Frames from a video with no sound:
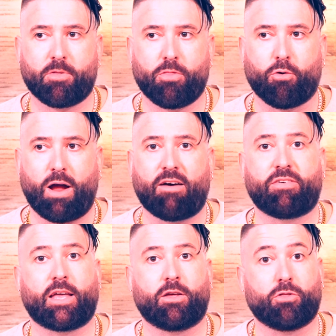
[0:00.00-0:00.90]
They're
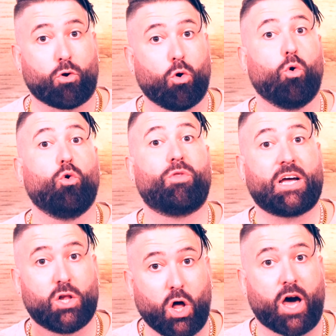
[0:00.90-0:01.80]
holding
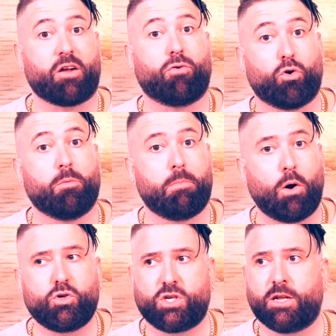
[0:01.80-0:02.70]
a lot of her
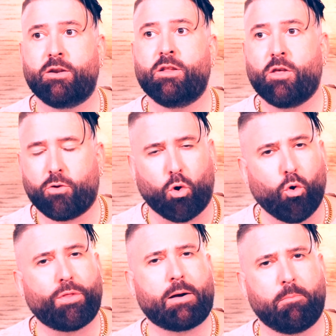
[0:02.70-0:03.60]
emotion. They're
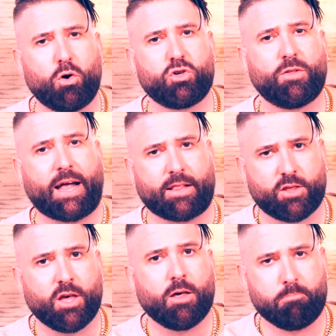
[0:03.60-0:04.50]
holding emotion
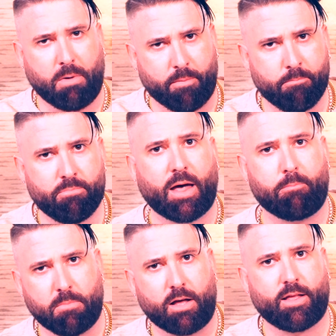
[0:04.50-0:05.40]
that's
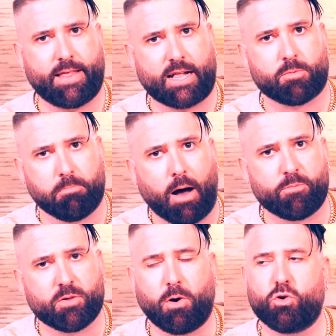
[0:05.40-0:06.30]

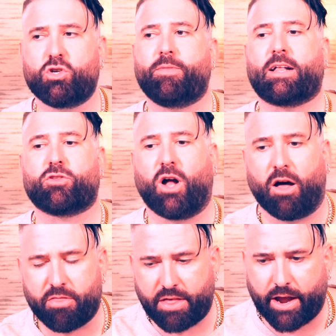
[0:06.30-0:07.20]
mom's emotion, that's
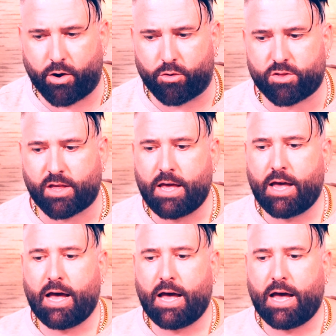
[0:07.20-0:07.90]
not theirs.